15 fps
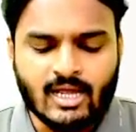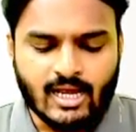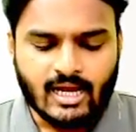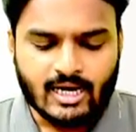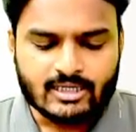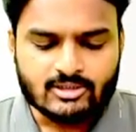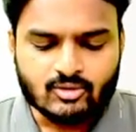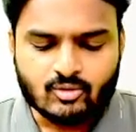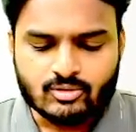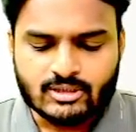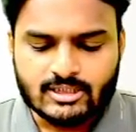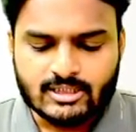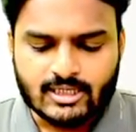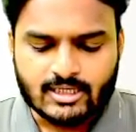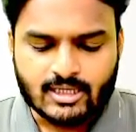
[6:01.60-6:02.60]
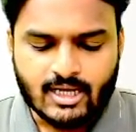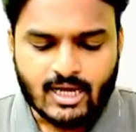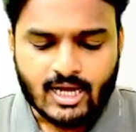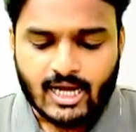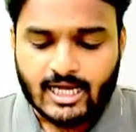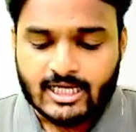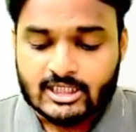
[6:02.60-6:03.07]
And here
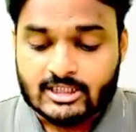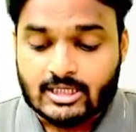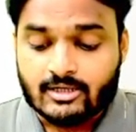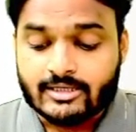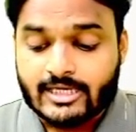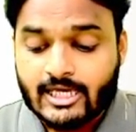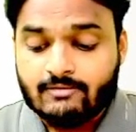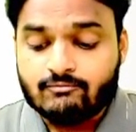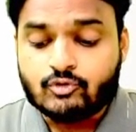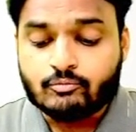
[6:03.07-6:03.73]
I gave you